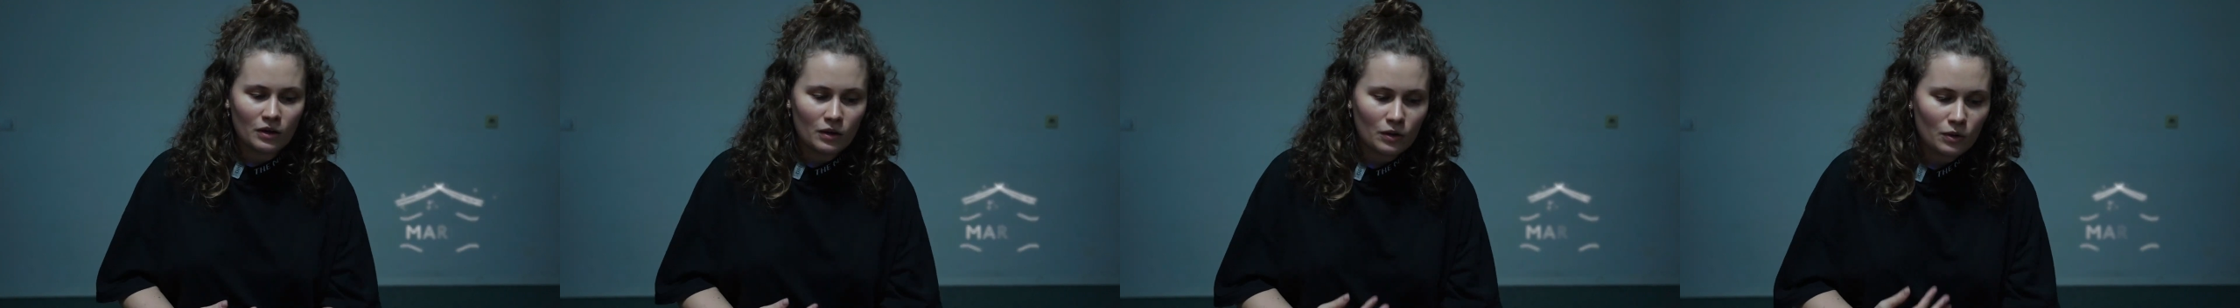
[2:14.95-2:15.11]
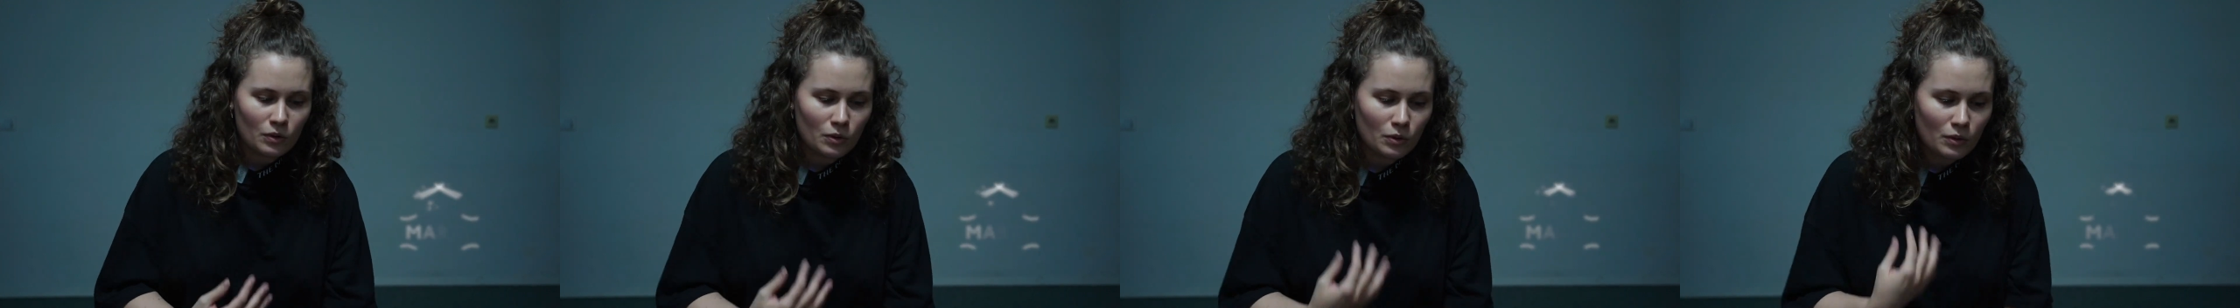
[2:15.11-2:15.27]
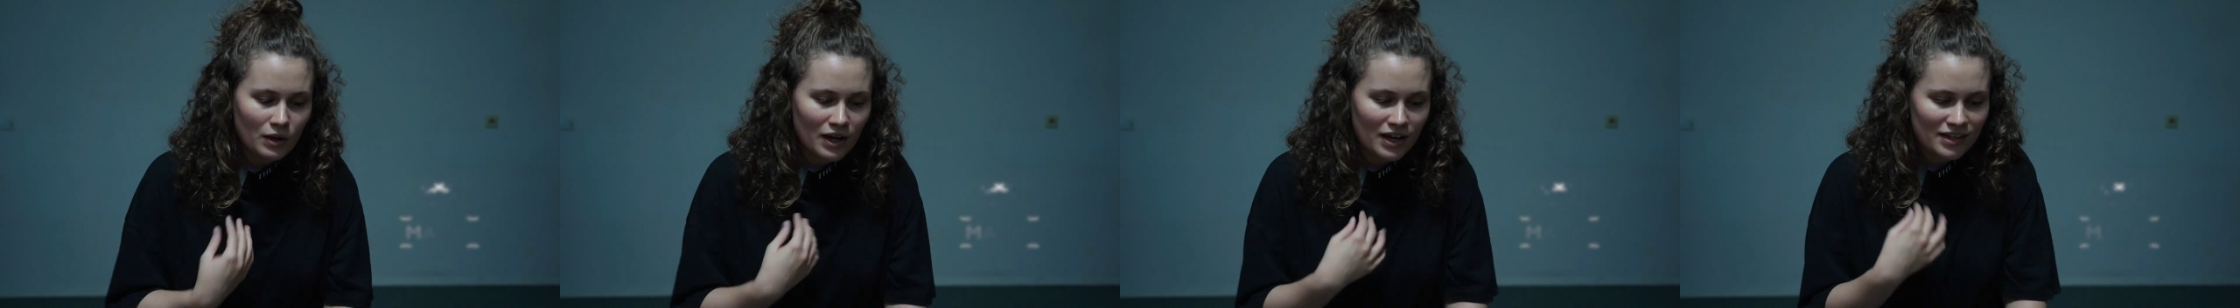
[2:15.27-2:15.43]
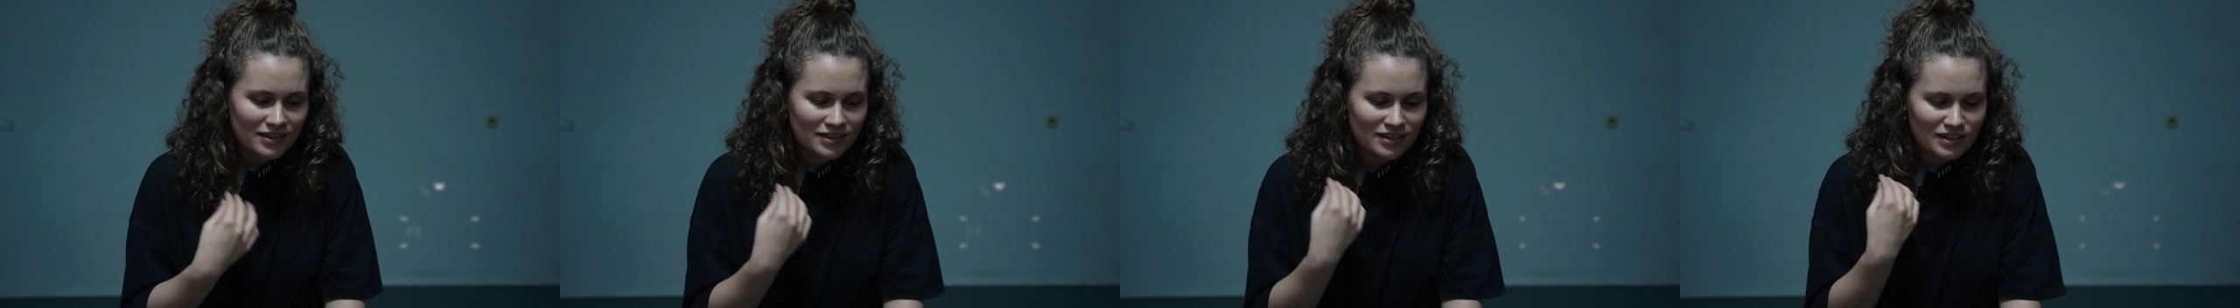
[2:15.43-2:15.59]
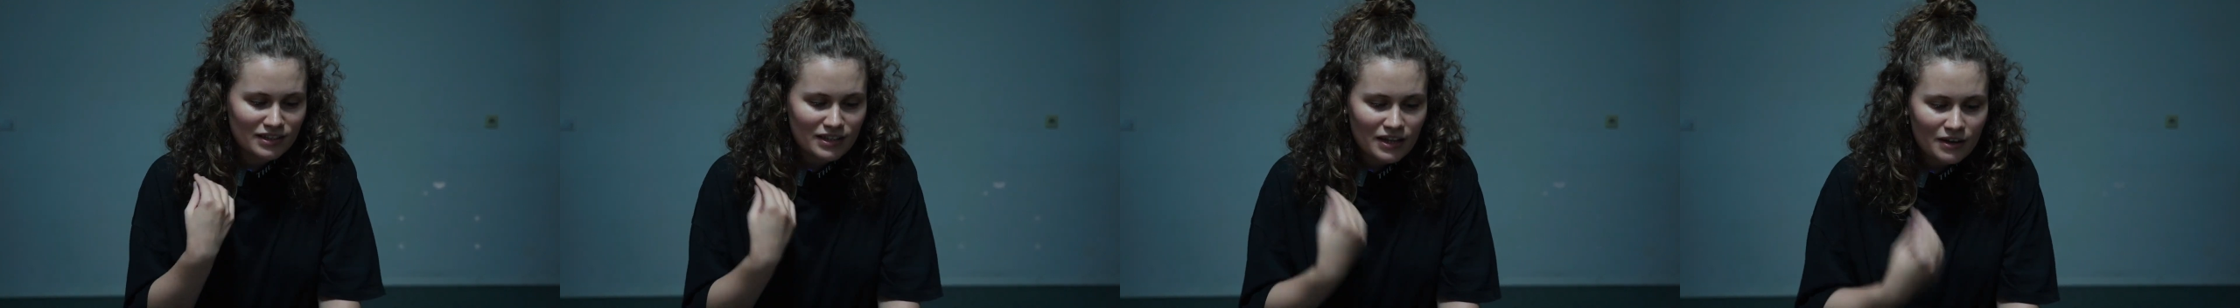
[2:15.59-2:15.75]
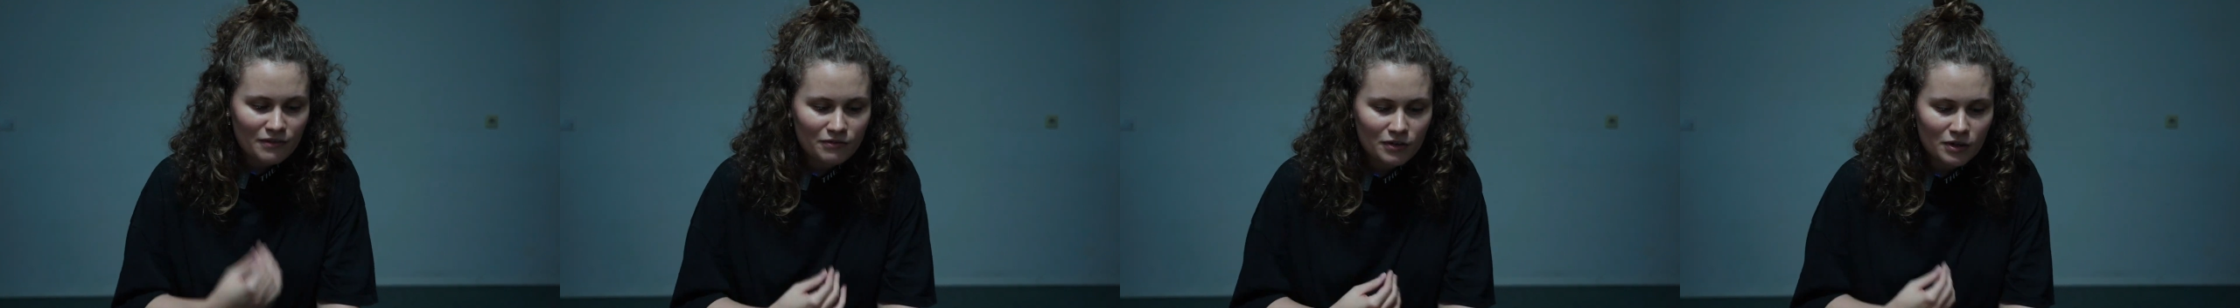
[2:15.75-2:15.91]
who has
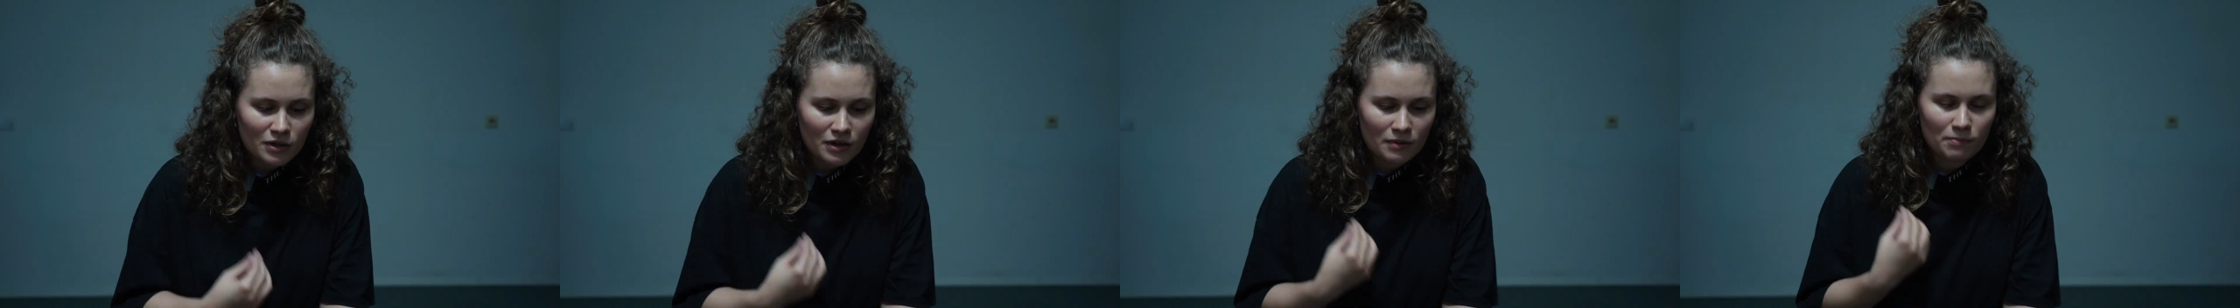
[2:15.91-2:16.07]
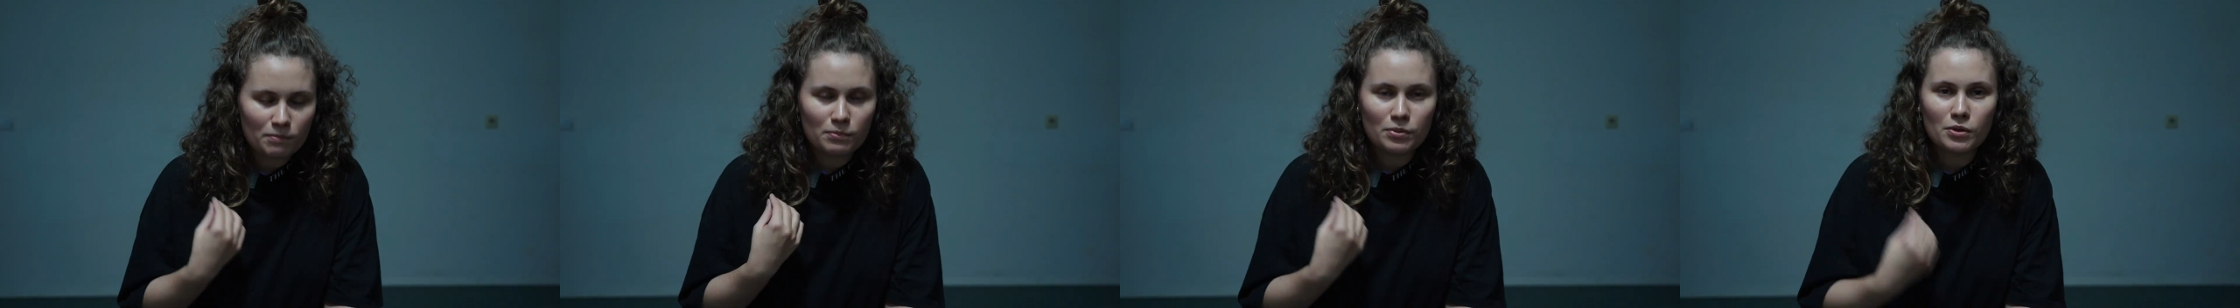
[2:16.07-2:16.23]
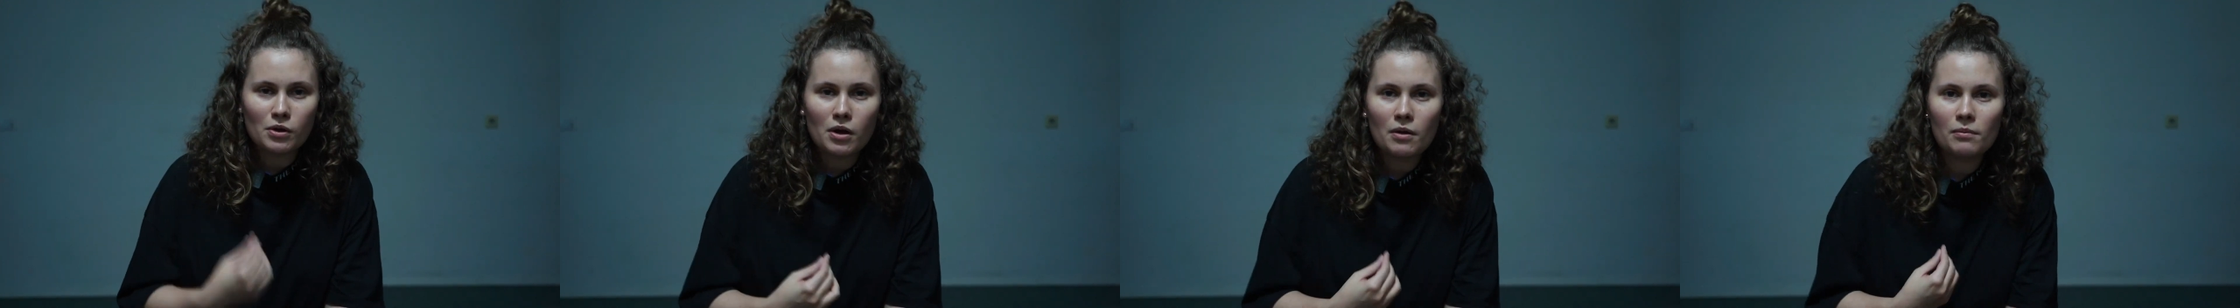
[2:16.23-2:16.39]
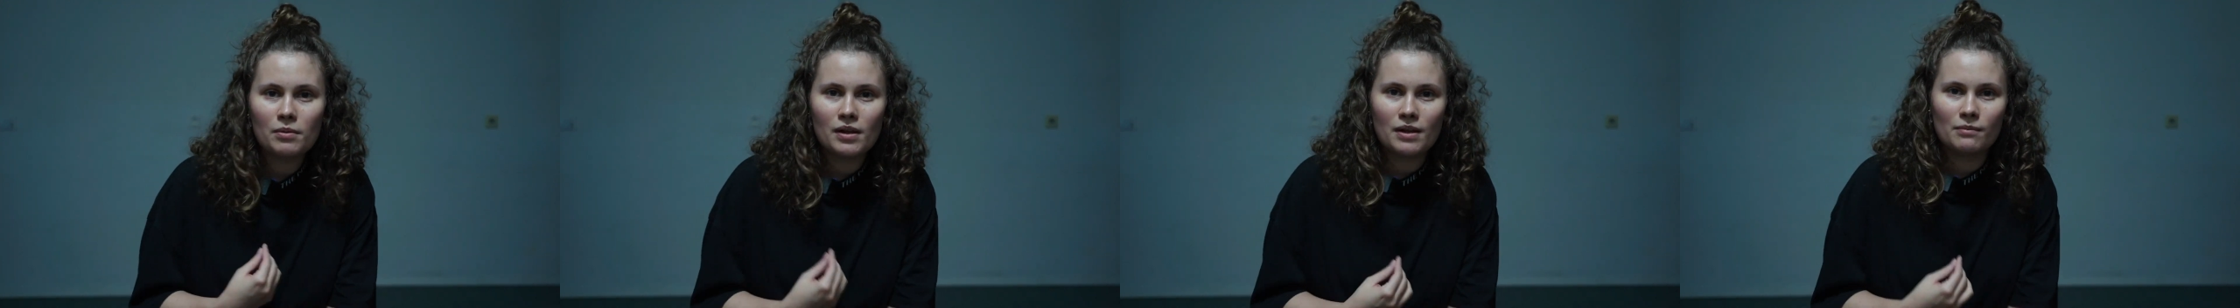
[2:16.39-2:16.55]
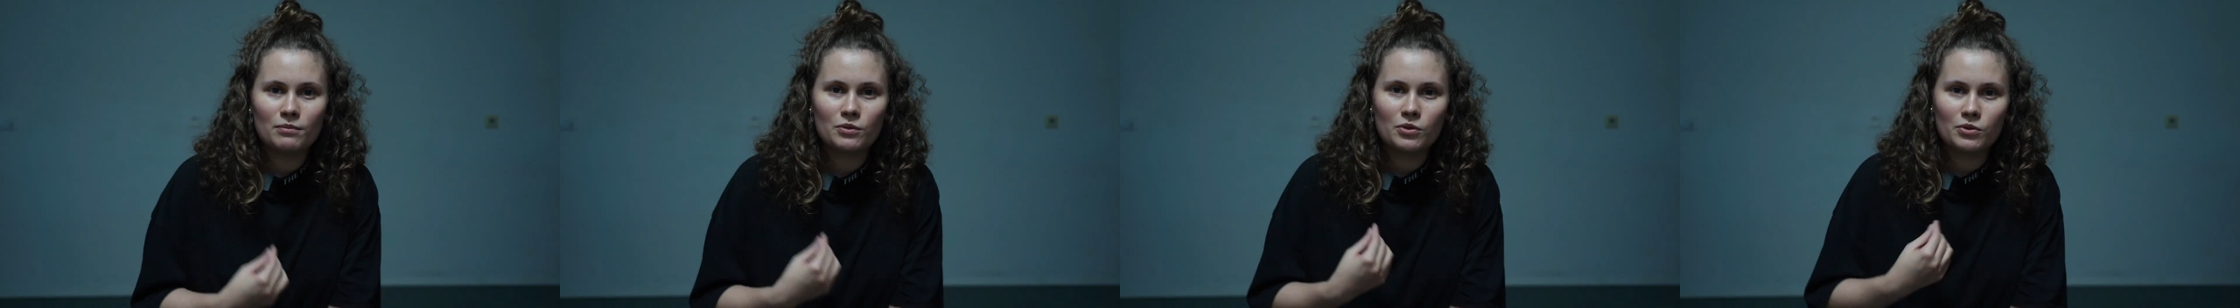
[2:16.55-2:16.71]
never a problem